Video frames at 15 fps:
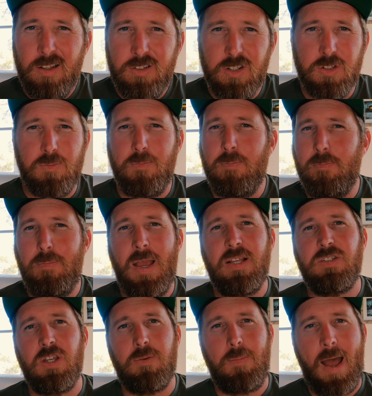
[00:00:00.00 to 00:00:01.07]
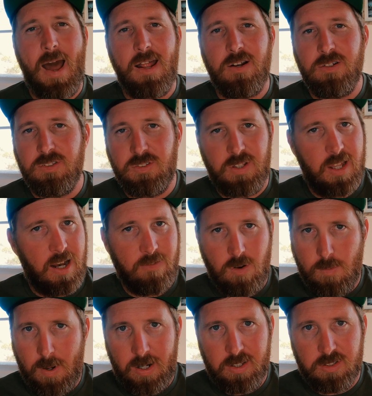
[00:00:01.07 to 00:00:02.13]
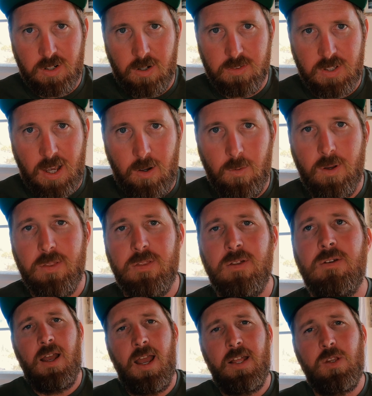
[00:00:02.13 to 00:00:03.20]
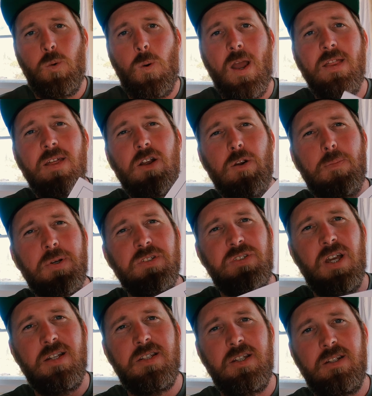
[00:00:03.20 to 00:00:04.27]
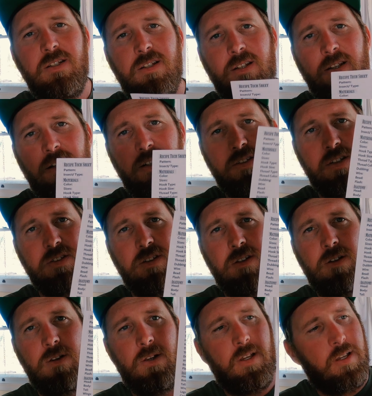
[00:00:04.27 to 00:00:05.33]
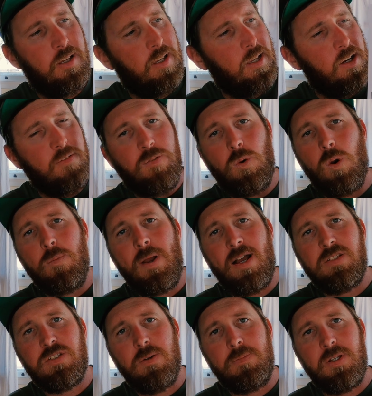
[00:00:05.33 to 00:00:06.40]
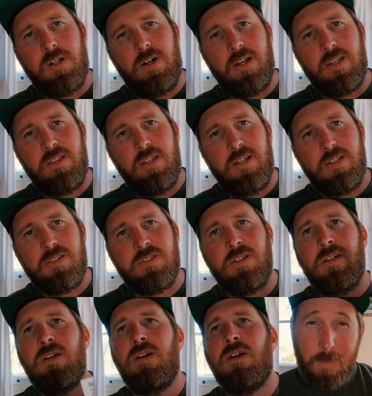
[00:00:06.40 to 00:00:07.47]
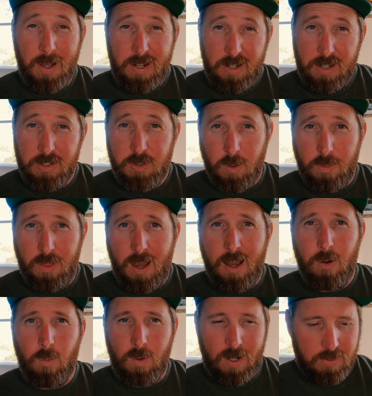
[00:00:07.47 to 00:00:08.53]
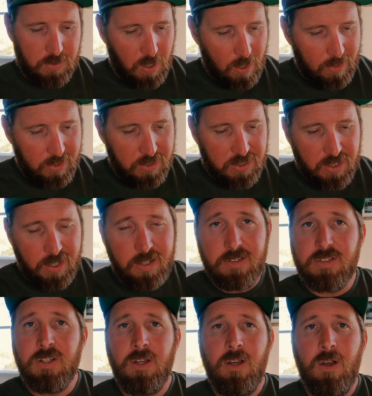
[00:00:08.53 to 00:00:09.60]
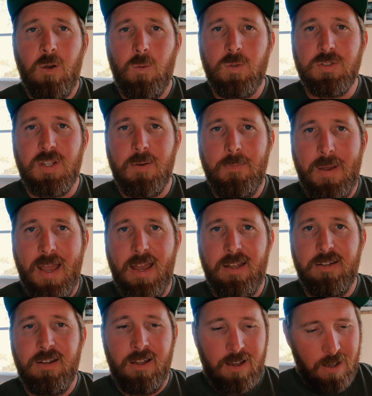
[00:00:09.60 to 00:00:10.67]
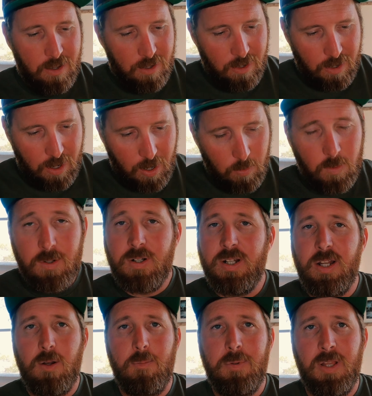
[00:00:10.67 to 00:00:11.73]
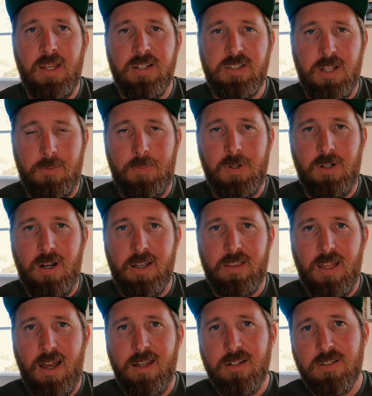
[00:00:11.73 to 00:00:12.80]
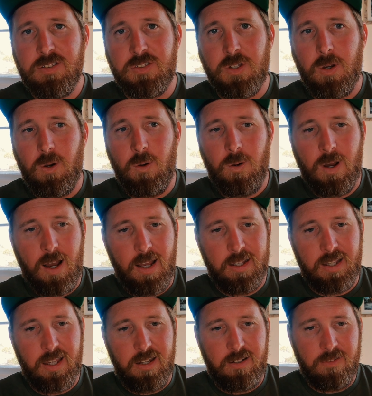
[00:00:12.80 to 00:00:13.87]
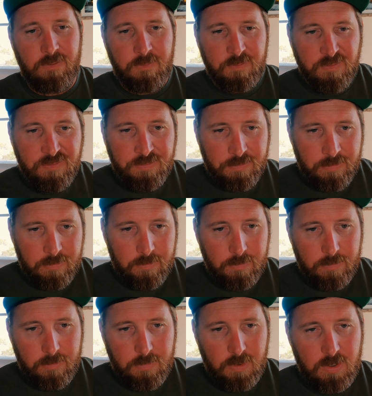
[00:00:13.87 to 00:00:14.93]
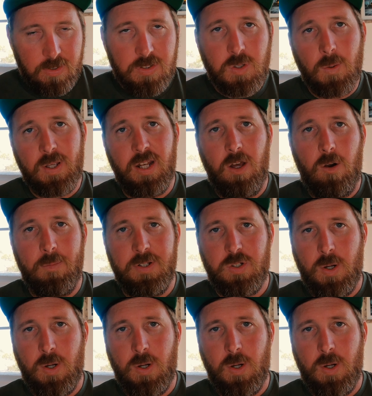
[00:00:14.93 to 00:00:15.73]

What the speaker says: just basic patterns that everybody starts out with. And the way they are presented is in a format something like this. My initial thought when I saw these sheets was that, man, I really need a blank template like that so it can help me